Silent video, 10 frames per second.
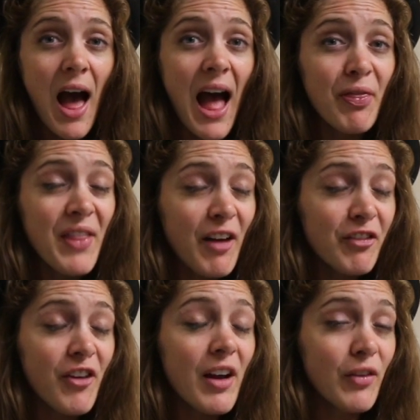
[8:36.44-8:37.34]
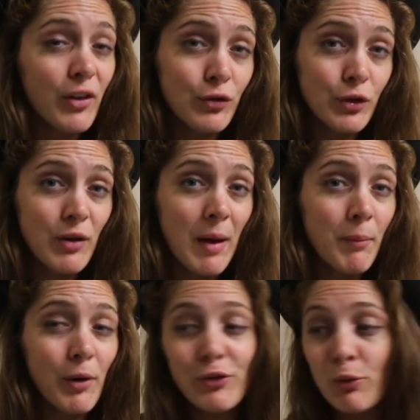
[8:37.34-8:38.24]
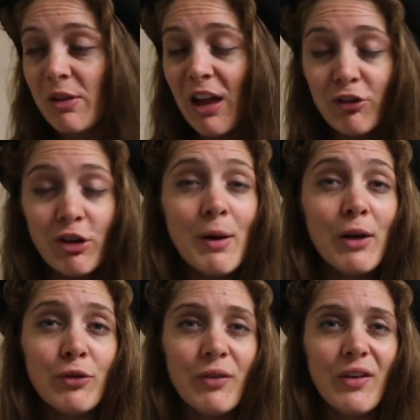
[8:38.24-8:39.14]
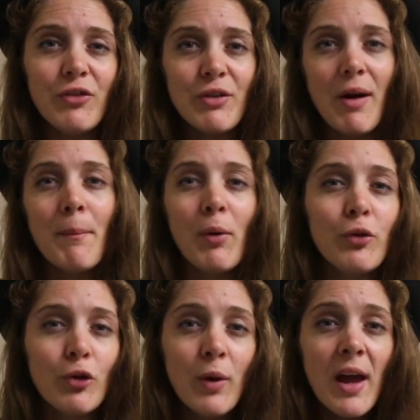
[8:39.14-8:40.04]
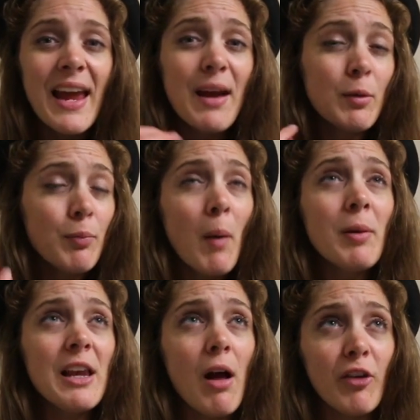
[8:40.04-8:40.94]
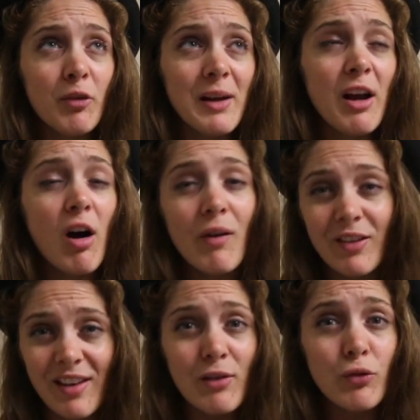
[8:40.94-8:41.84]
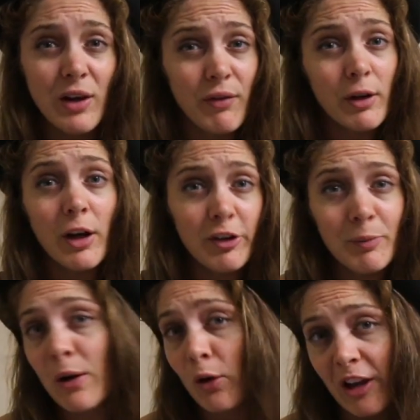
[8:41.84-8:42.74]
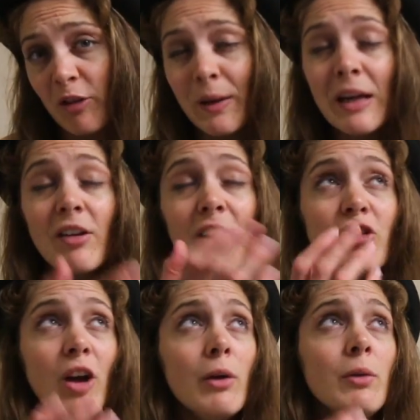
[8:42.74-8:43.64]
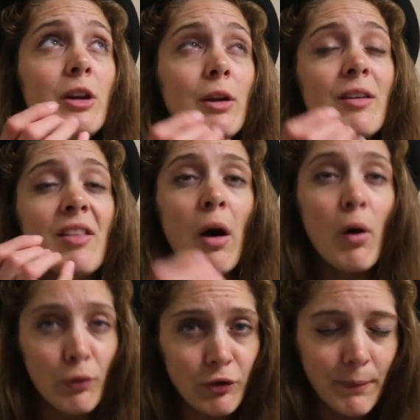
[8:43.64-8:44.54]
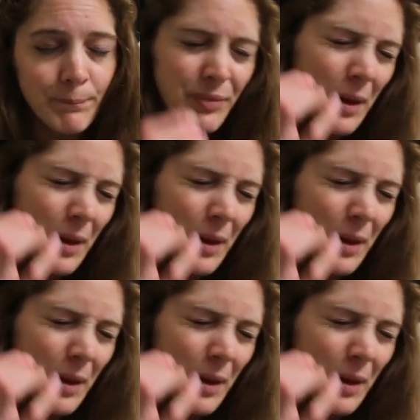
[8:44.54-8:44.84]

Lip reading: And that 500-gram bottle or that 250-gram bottle would probably last me half a century, if I'm going to be honest, because I don't use it that often.